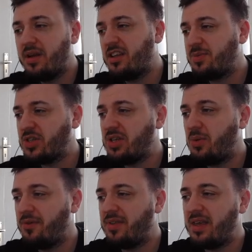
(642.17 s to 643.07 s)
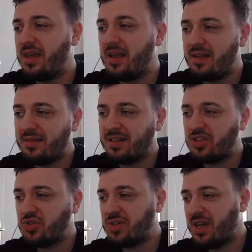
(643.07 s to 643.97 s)
especially with the intellect
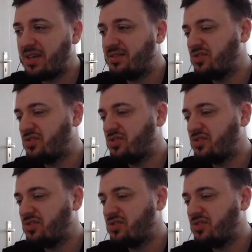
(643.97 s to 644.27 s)
that you get.